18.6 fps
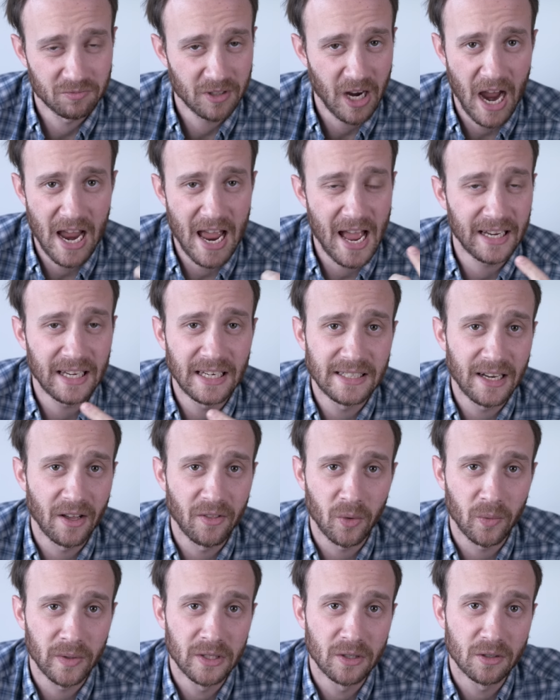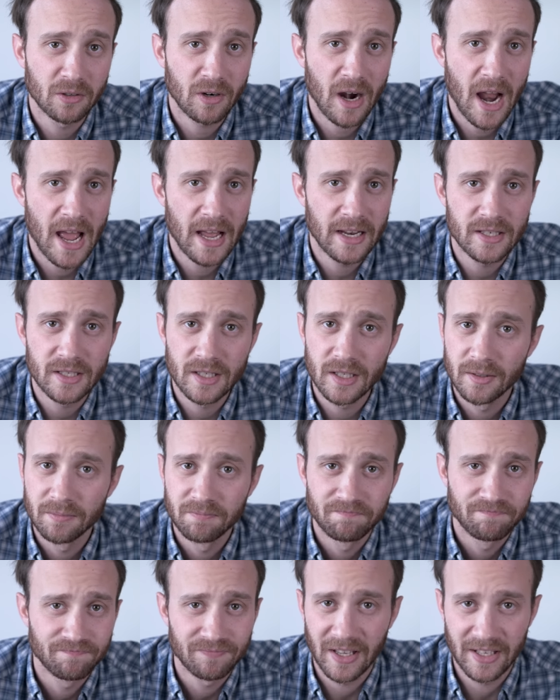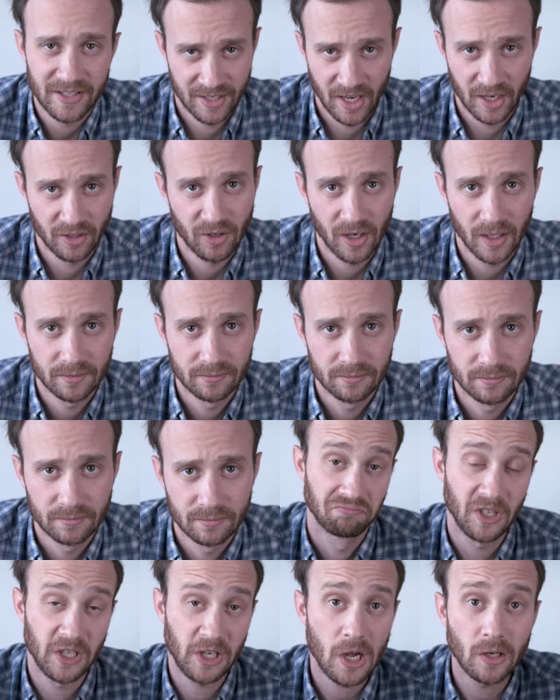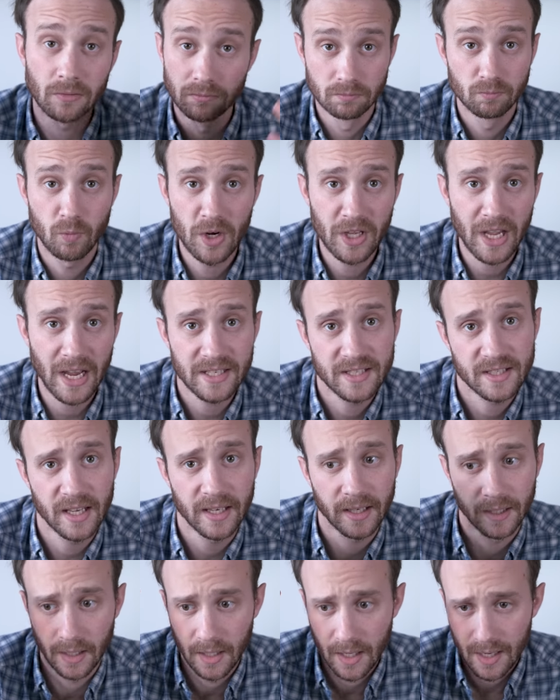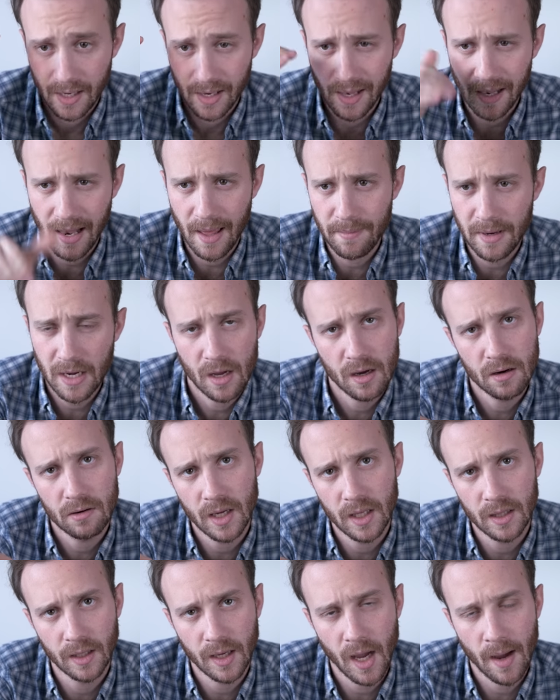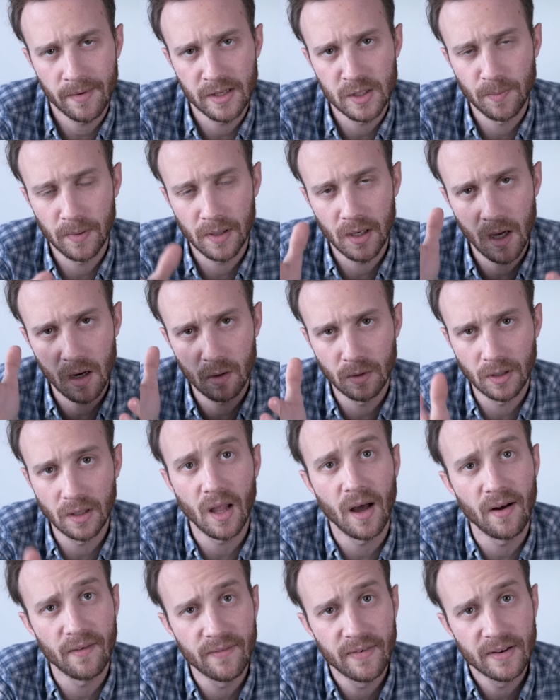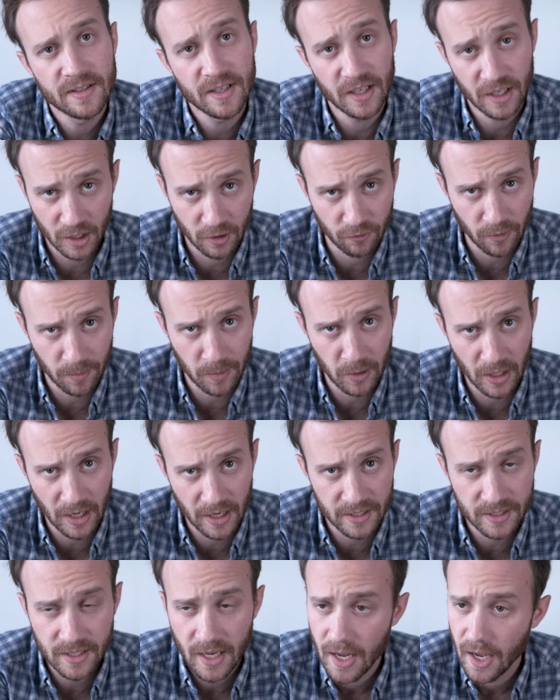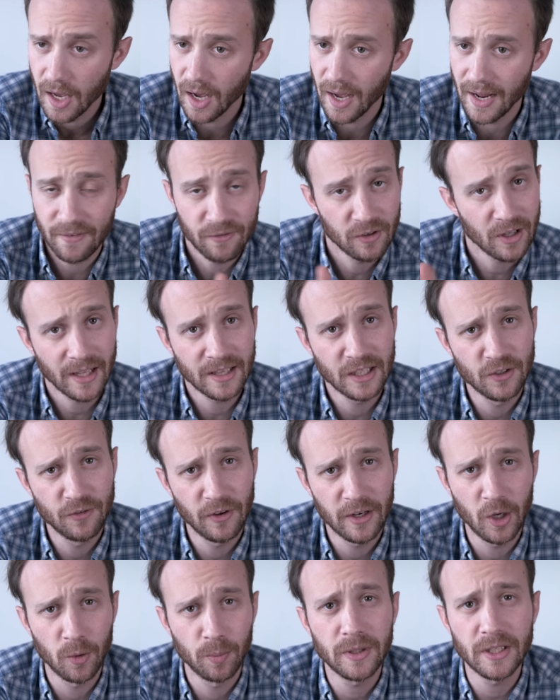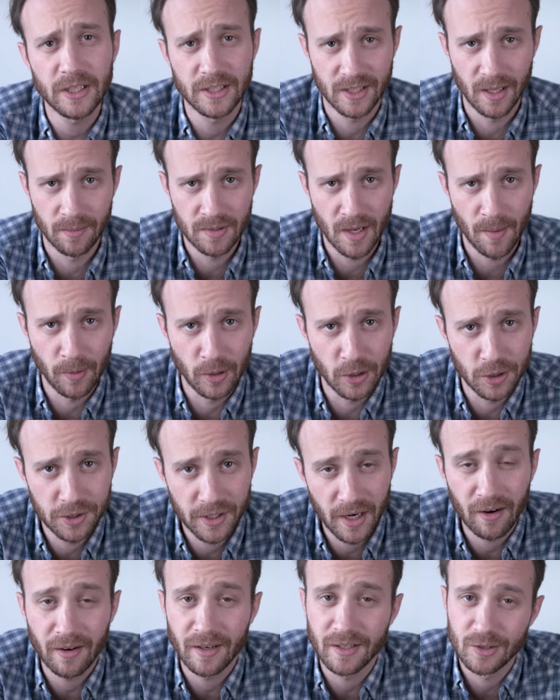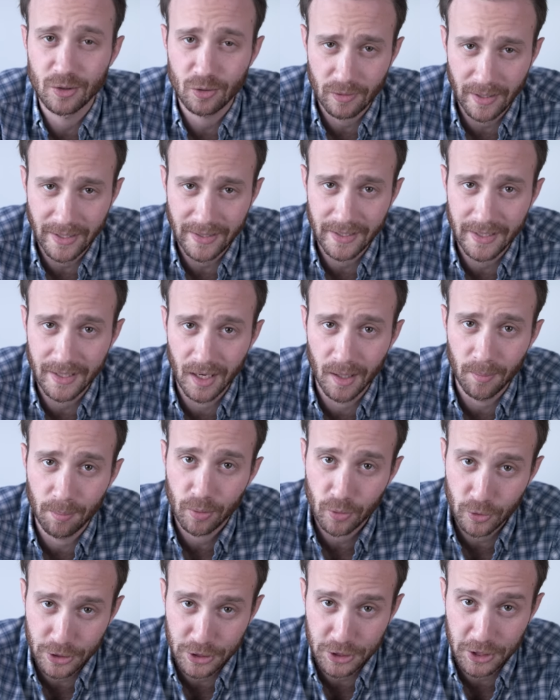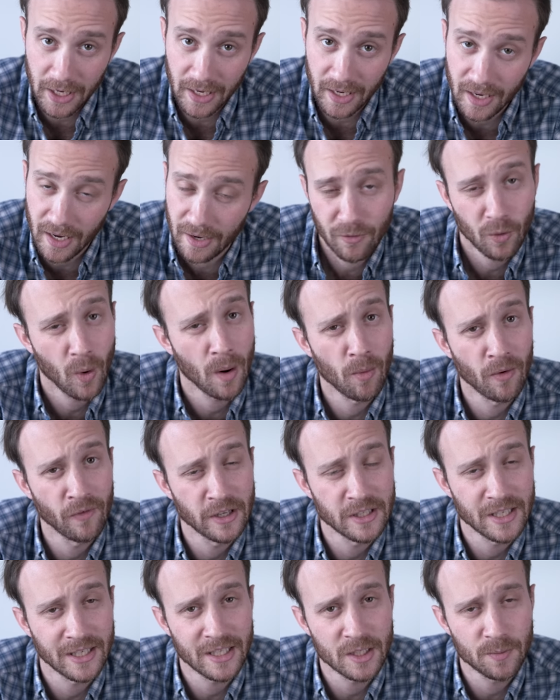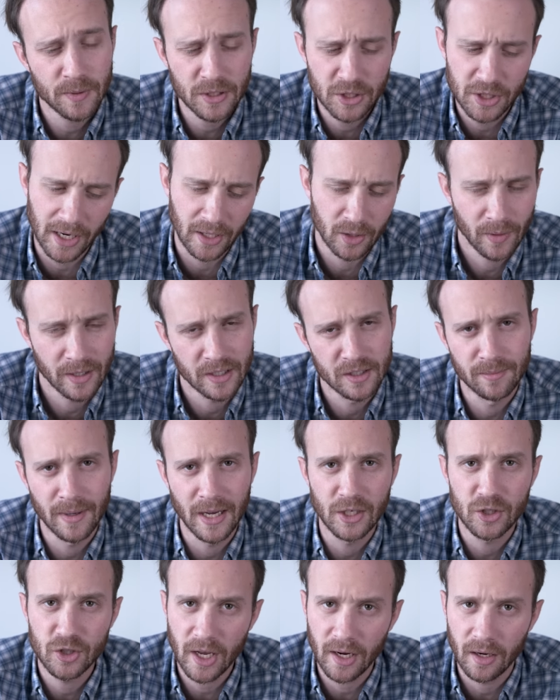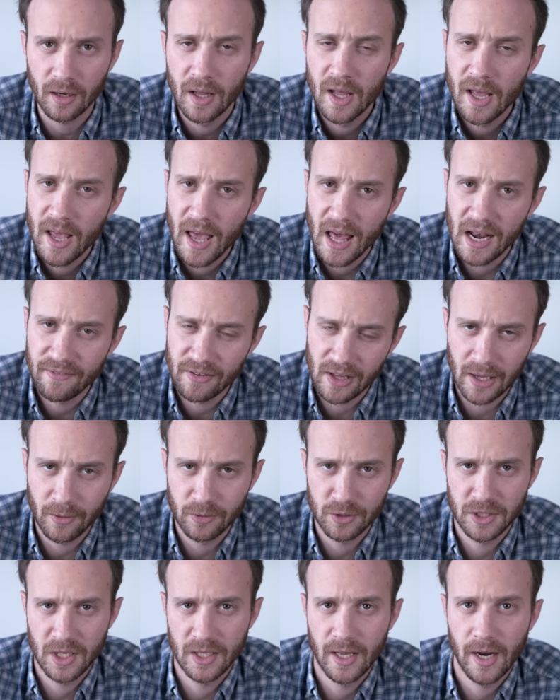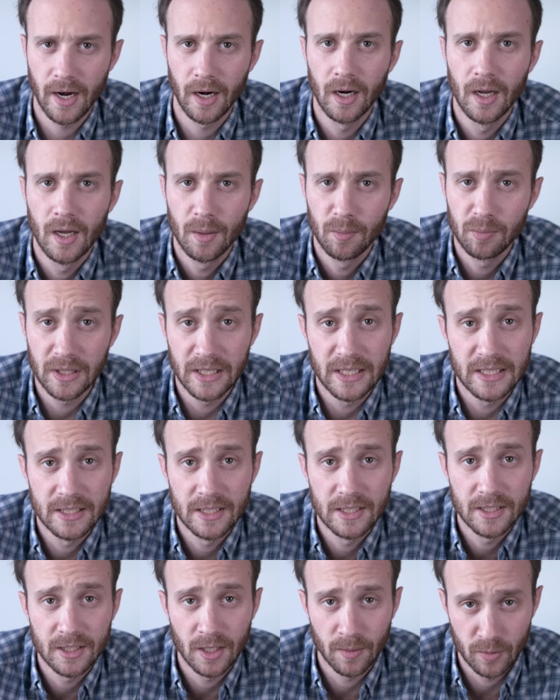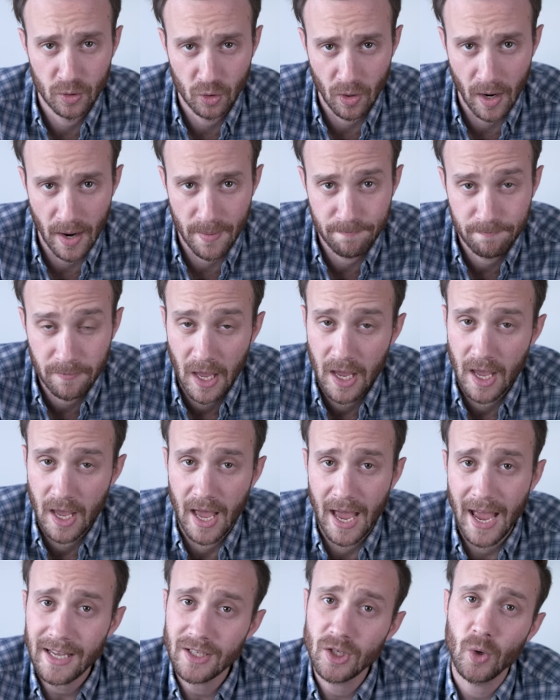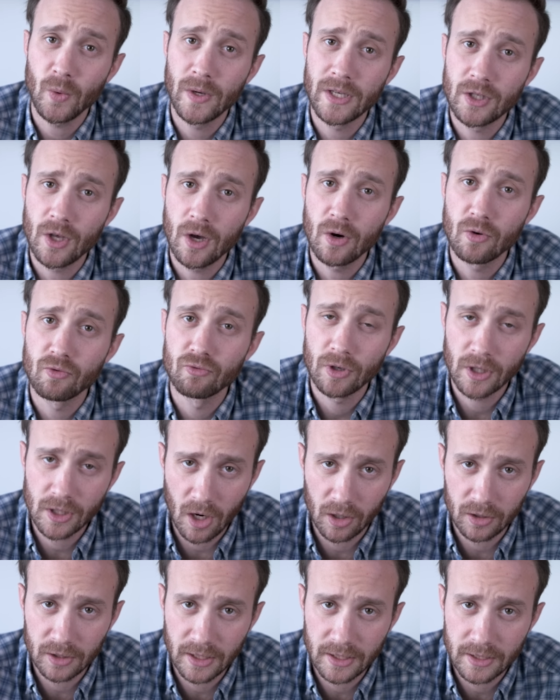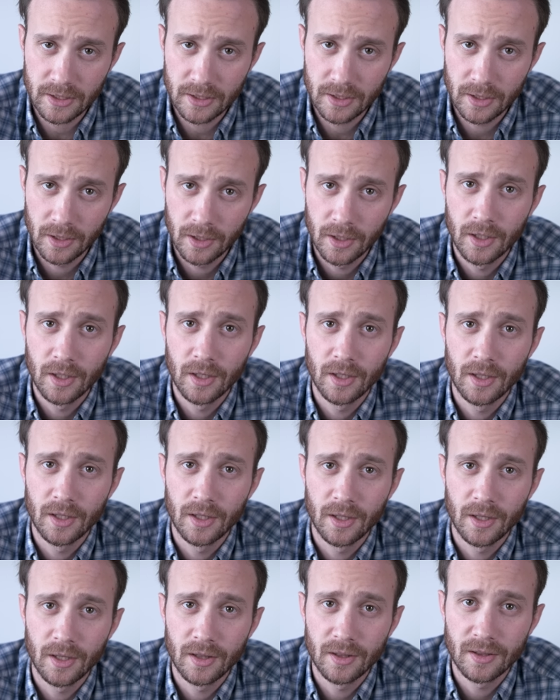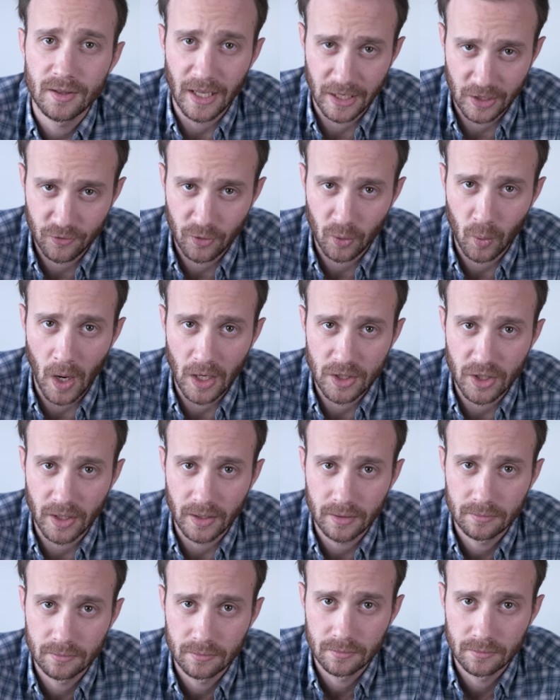kayaking down the Rio Grande, etc. There you go. What do you guys think? Let me know in the comments below. Would love to hear from you guys. And if you like this video, please thumbs up it or share it. It's greatly appreciated. And if you want more videos like this, please check out the rest of my channel. And if you like what you see there, please subscribe. As always though, regardless, thanks for watching.